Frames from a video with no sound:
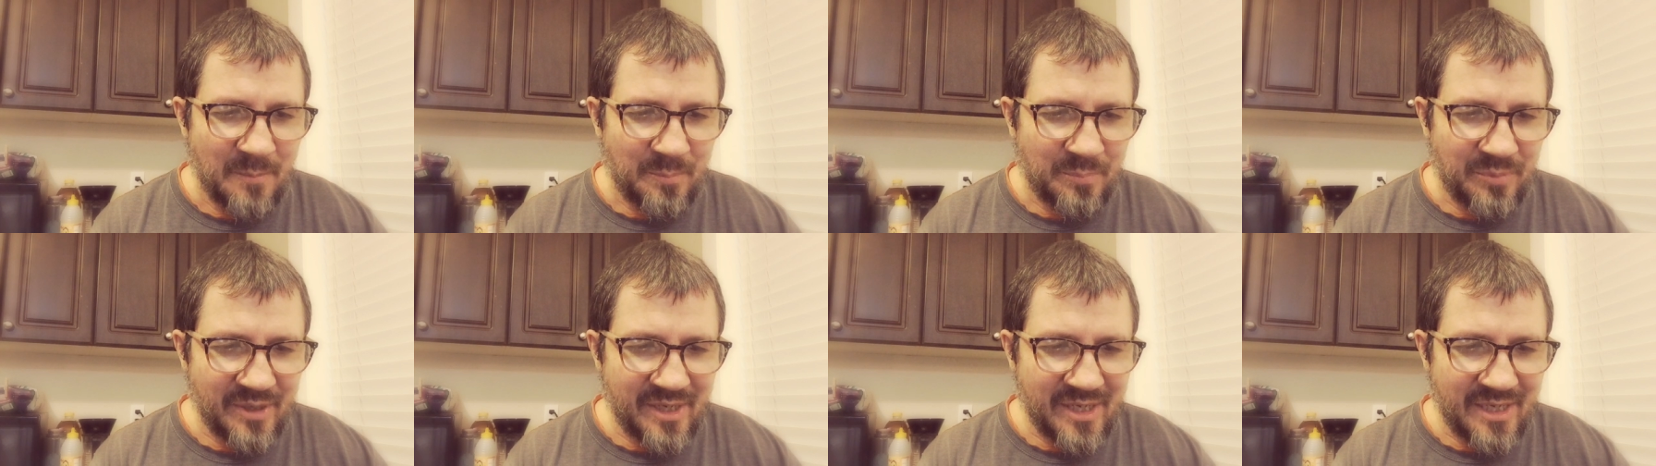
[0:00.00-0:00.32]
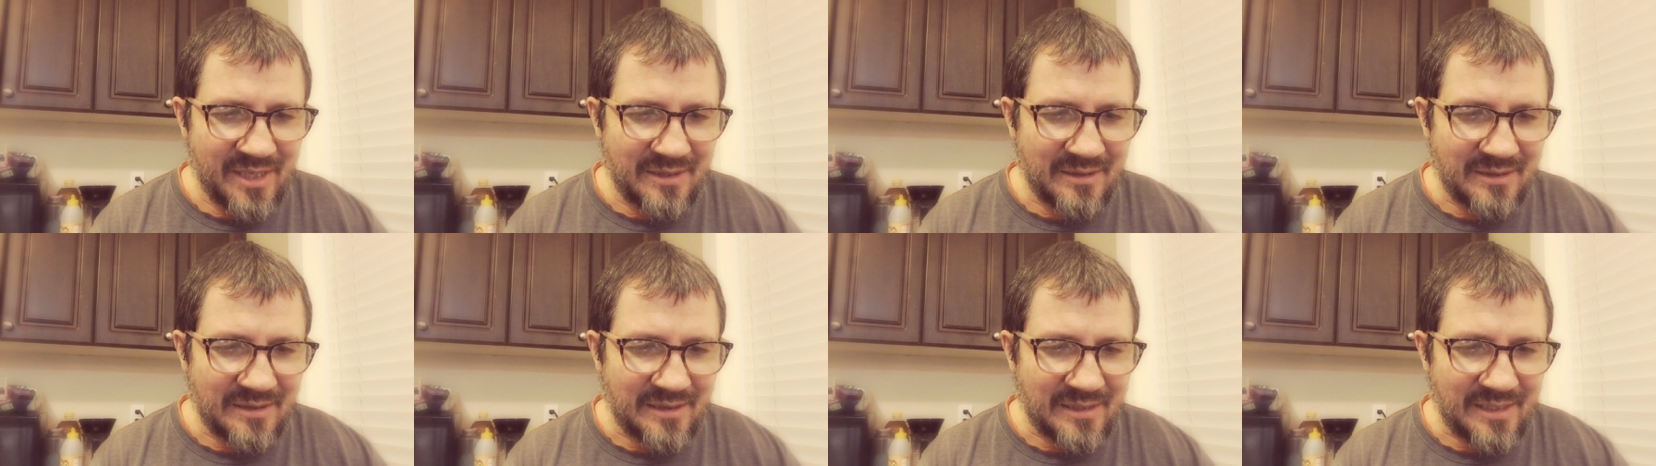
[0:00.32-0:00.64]

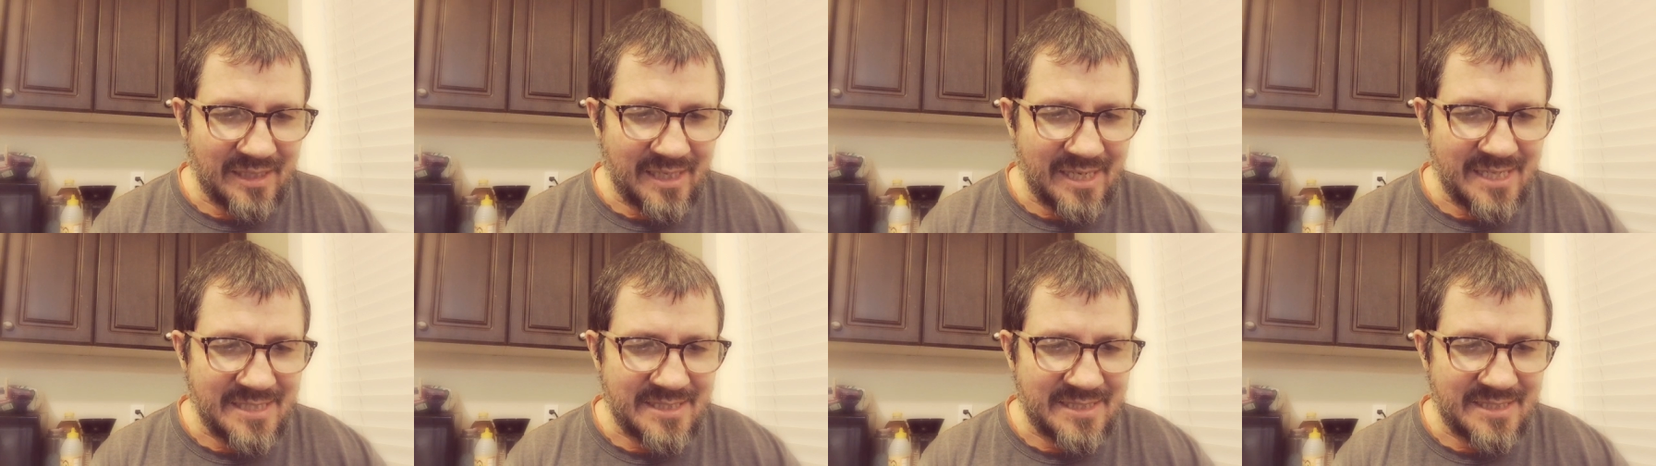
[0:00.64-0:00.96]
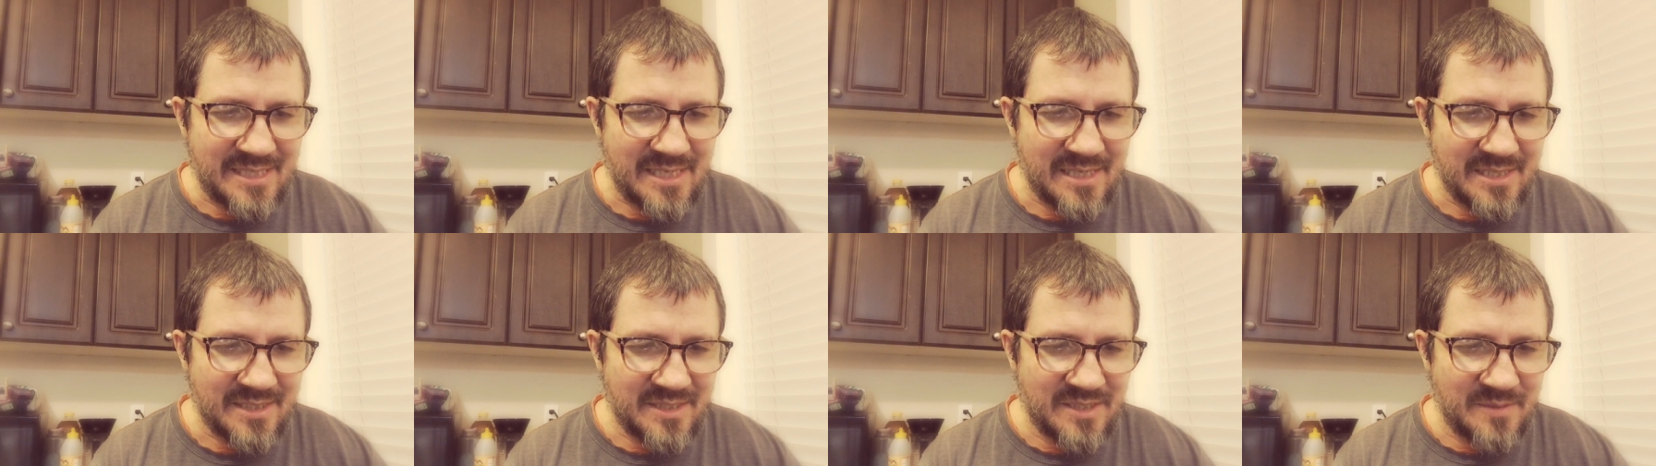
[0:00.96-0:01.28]
Bring
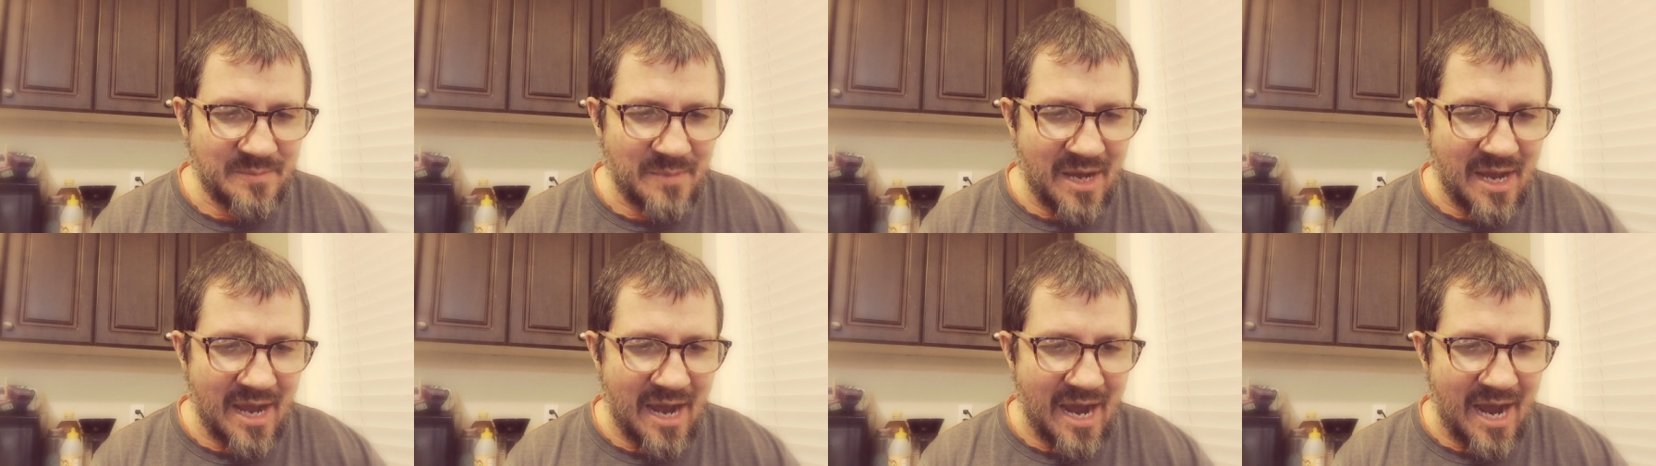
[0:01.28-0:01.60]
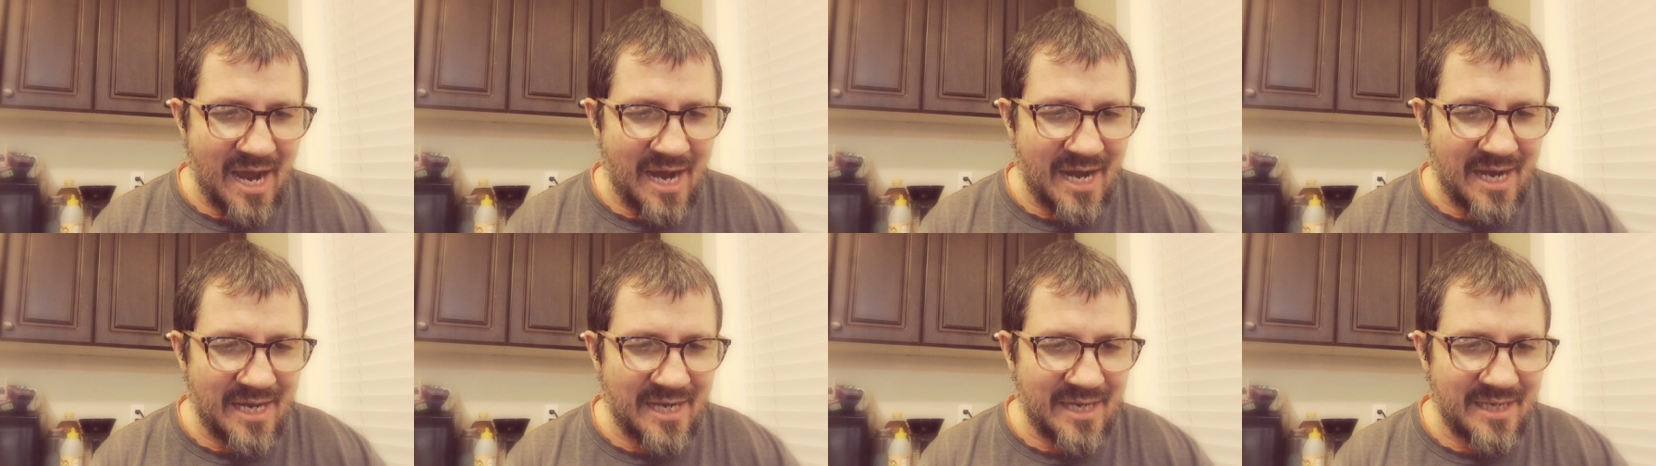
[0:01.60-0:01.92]
light to my
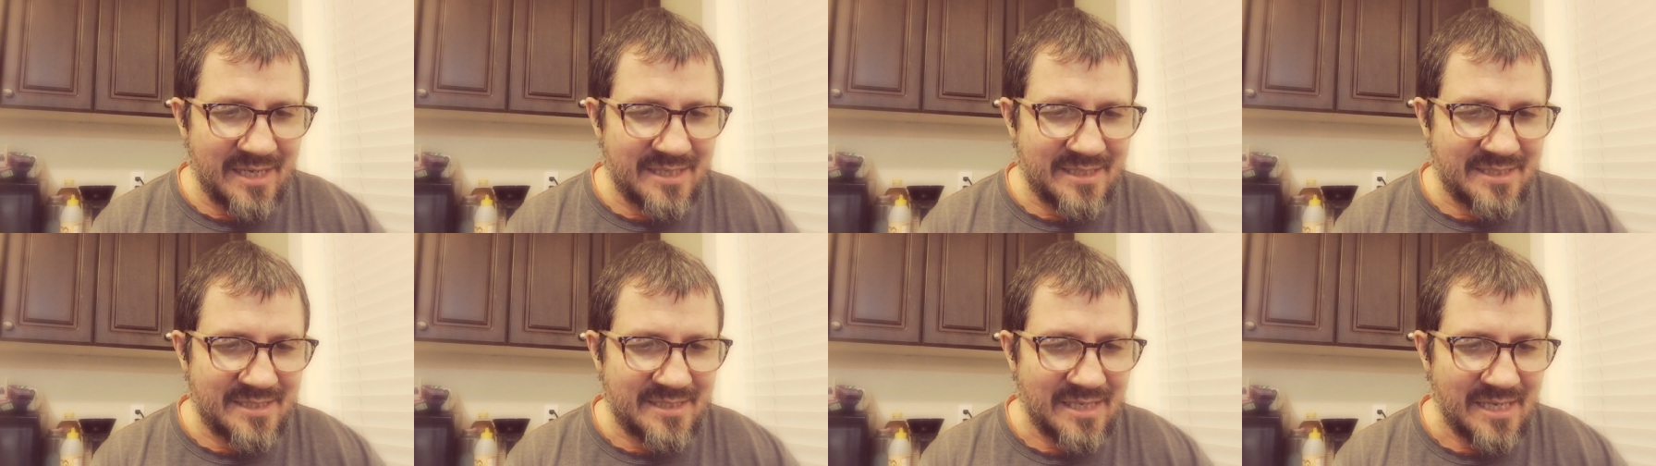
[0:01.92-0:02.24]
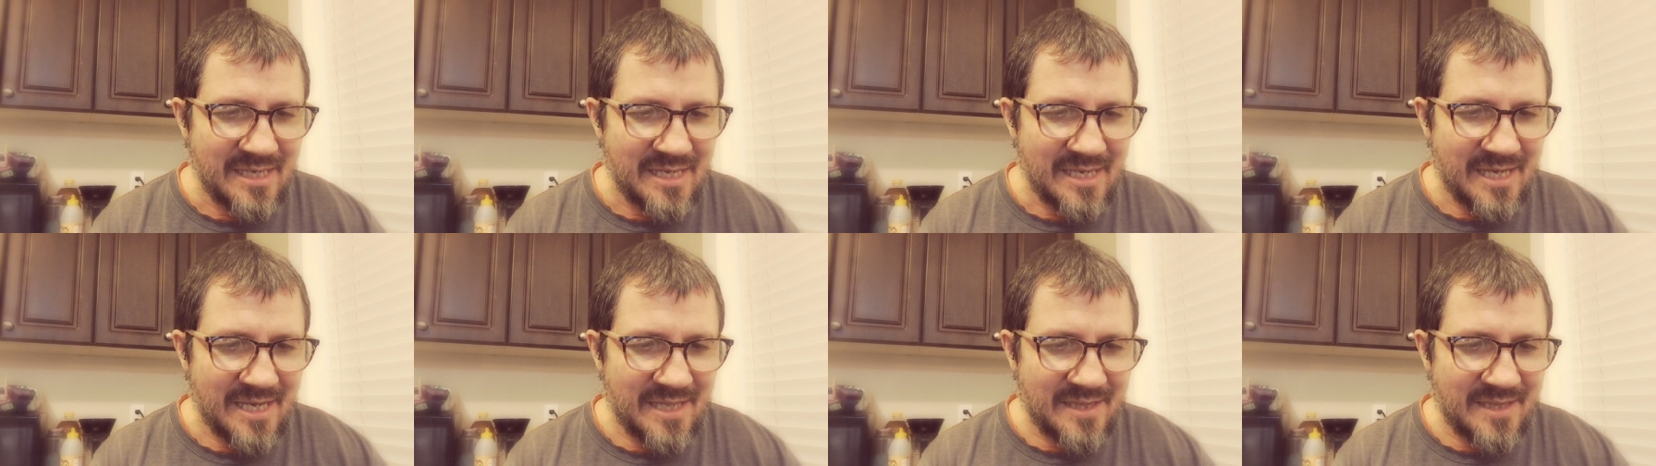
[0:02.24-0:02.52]
eyes